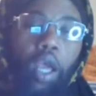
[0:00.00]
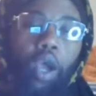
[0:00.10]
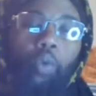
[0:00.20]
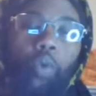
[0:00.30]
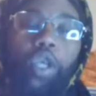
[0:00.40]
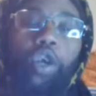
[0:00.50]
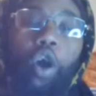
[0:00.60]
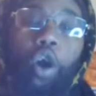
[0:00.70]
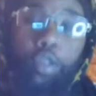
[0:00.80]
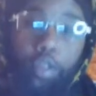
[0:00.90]
We
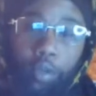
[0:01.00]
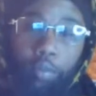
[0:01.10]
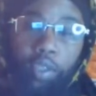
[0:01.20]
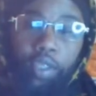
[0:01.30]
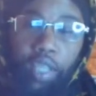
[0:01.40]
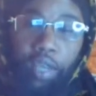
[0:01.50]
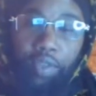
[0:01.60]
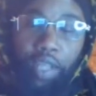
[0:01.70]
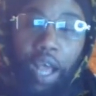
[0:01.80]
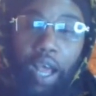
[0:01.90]
call them the
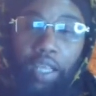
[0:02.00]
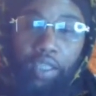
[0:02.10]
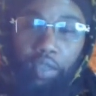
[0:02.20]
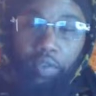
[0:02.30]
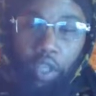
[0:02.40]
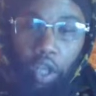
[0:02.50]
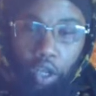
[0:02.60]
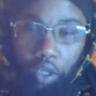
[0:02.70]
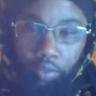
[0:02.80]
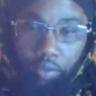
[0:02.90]
7 eyes of
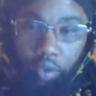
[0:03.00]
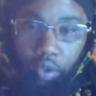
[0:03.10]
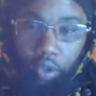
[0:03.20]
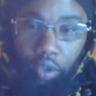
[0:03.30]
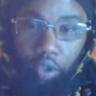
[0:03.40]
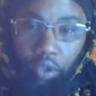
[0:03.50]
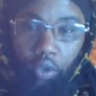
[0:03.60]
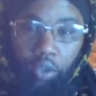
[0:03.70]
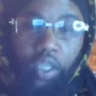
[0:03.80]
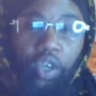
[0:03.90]
Allah.
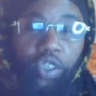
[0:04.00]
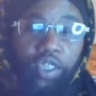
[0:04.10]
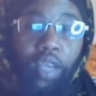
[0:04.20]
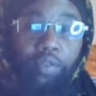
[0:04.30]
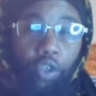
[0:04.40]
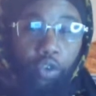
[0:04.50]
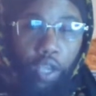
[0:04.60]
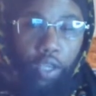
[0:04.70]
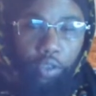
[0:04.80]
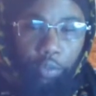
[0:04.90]
Yeah, the 7
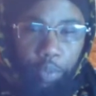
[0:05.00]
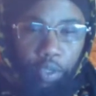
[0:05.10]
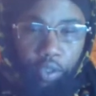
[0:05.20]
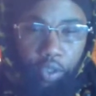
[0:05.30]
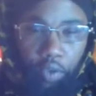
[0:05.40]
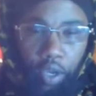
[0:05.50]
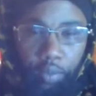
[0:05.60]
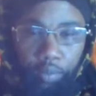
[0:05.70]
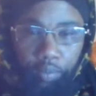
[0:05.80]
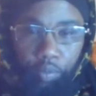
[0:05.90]
creative spirits, right?
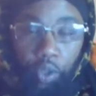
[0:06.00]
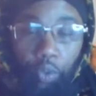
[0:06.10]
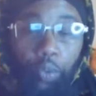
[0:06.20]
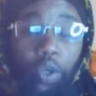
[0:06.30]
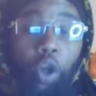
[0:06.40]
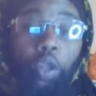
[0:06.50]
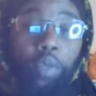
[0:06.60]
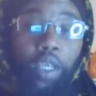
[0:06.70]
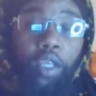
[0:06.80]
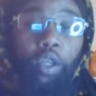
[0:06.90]
Yes. We call them
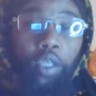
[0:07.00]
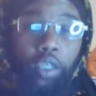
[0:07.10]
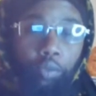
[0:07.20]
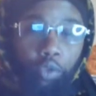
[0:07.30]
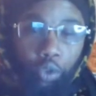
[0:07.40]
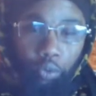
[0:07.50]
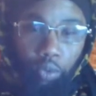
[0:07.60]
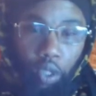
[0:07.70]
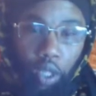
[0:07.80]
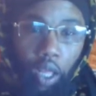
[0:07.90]
the Elohim too.
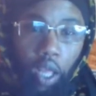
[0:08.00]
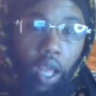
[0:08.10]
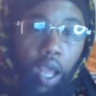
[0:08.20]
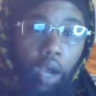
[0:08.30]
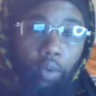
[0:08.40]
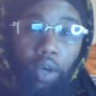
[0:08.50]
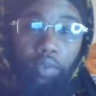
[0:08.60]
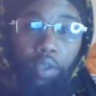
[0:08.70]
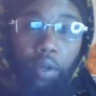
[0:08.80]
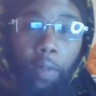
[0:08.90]

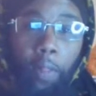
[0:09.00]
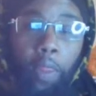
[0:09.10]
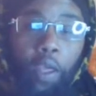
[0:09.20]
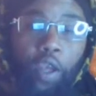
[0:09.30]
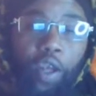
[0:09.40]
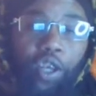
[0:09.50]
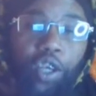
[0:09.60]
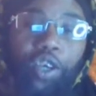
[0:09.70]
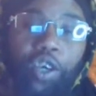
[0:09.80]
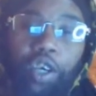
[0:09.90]
However,
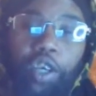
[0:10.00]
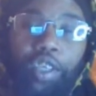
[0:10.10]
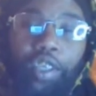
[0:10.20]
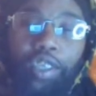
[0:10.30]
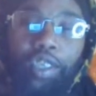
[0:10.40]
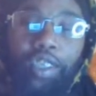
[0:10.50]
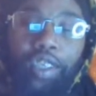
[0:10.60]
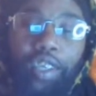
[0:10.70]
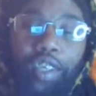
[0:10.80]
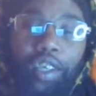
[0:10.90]
could
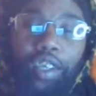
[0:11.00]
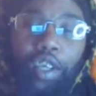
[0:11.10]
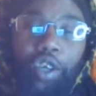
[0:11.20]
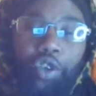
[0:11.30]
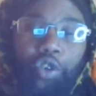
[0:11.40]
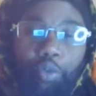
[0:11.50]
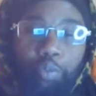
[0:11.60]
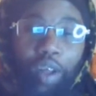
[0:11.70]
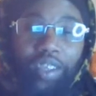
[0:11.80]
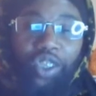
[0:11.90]
you
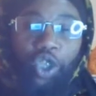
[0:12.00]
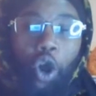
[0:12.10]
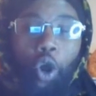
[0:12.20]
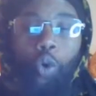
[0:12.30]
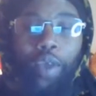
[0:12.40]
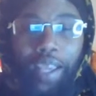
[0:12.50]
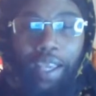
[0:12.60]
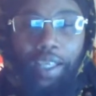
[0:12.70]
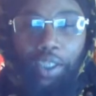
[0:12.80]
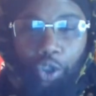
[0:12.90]
brothers go
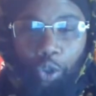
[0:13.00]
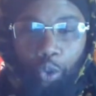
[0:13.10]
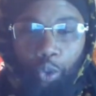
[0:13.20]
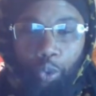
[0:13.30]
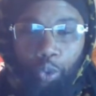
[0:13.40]
into